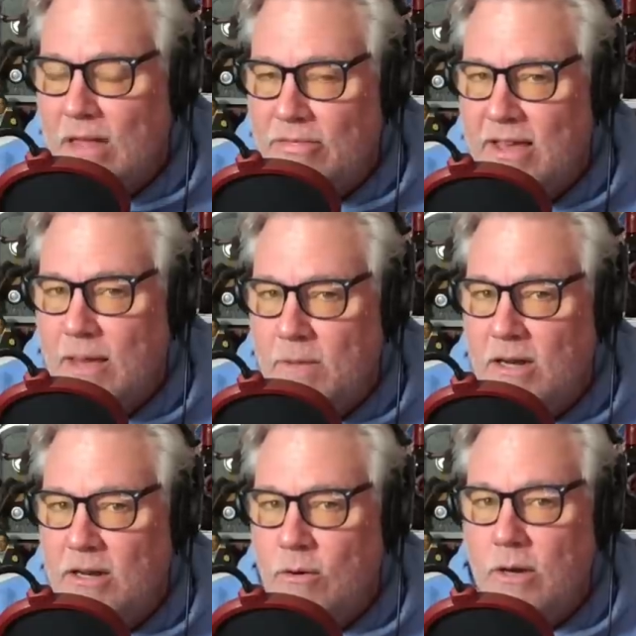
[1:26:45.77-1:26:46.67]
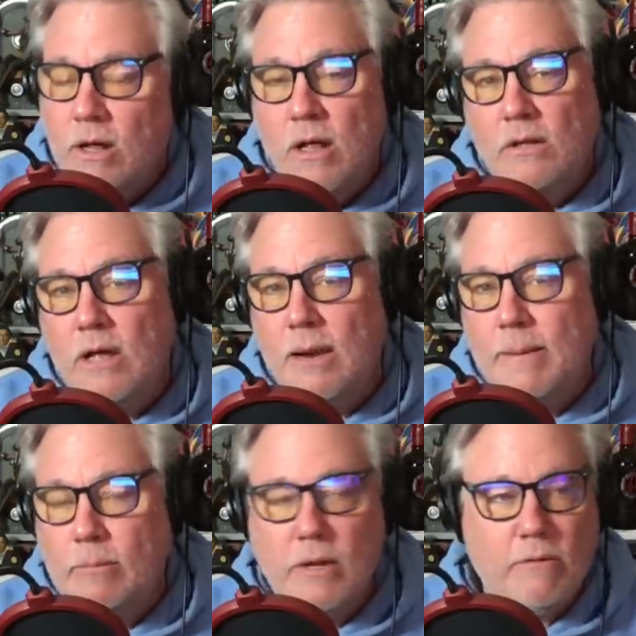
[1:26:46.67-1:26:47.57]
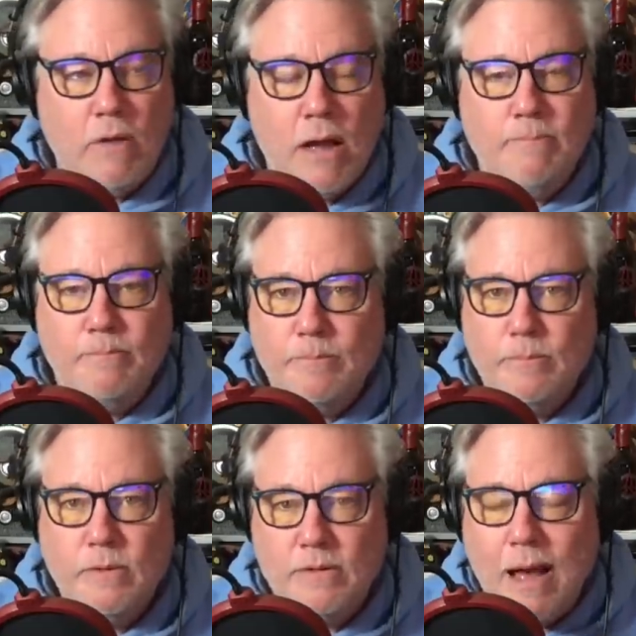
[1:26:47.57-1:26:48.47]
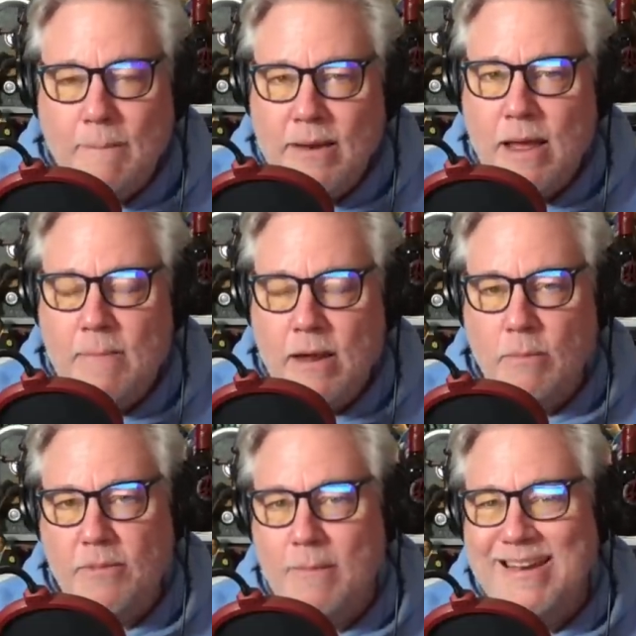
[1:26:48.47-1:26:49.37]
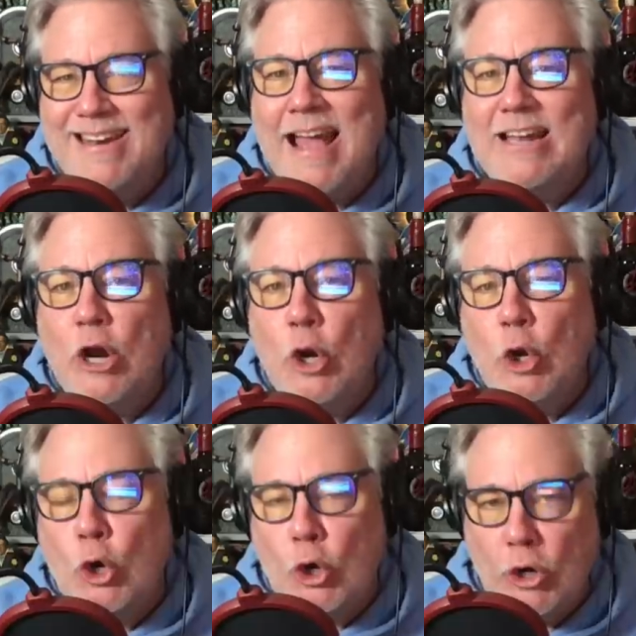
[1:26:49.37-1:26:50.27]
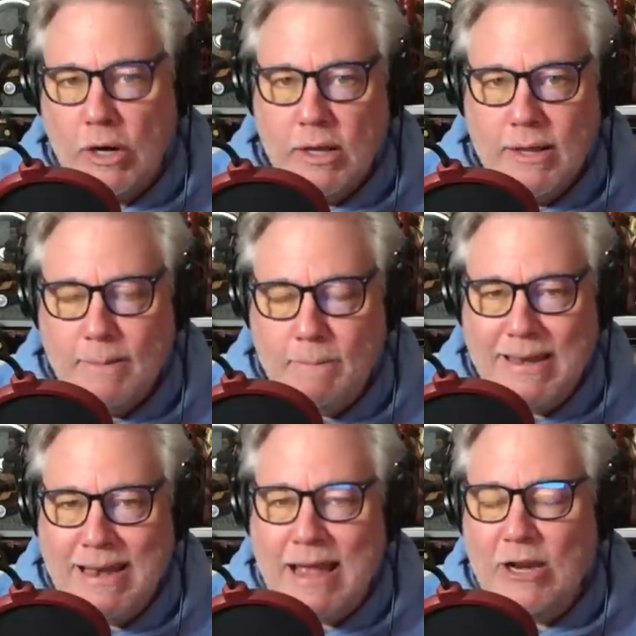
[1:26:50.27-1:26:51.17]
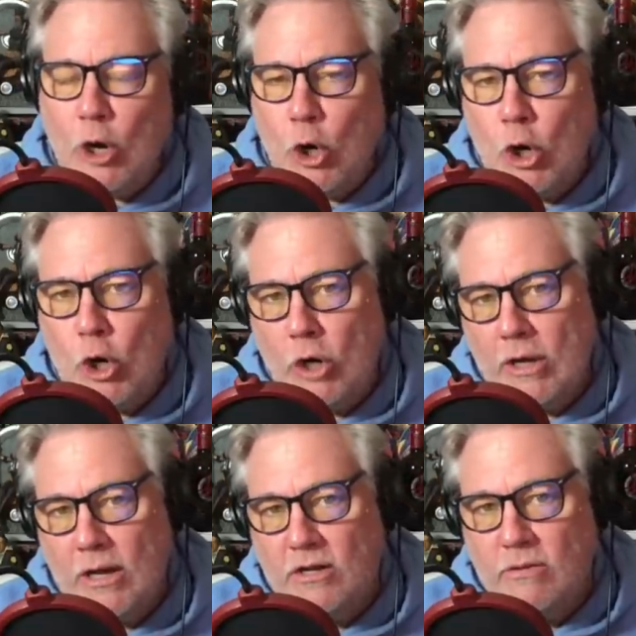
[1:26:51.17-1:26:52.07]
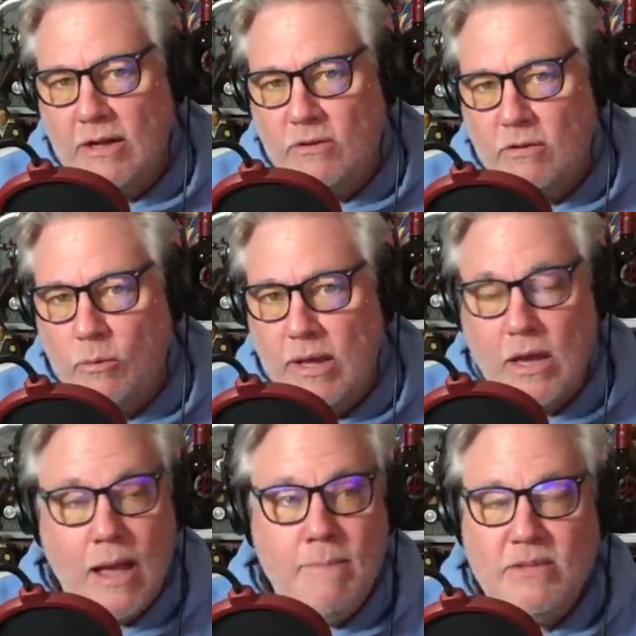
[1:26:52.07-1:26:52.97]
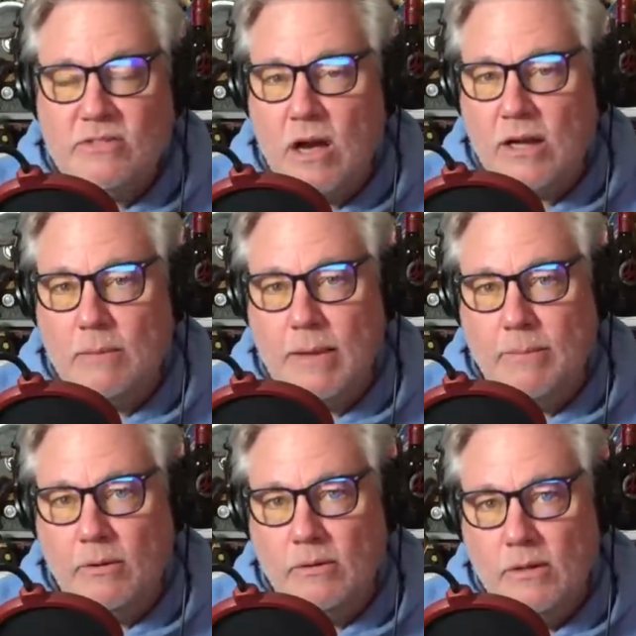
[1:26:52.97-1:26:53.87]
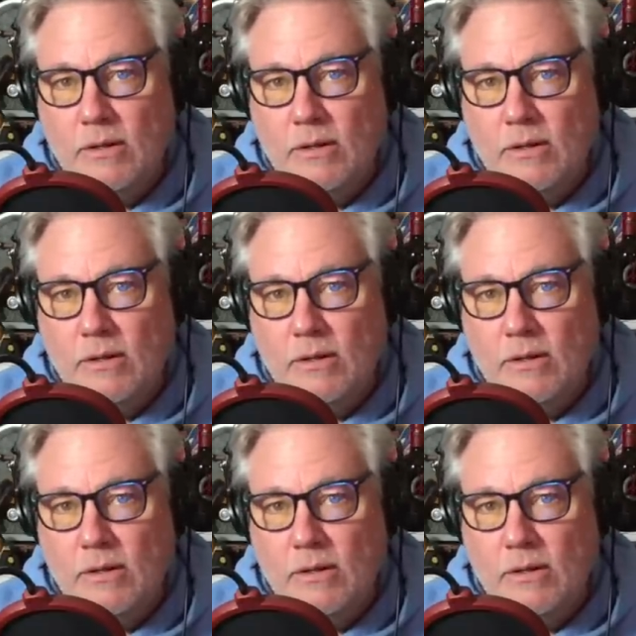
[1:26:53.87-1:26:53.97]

I think I'm going to do it. A lot of people are like, Rob, not Midnight Metal, but the Midnighter. Midnighter. Got to do that during the week. I miss talking to people.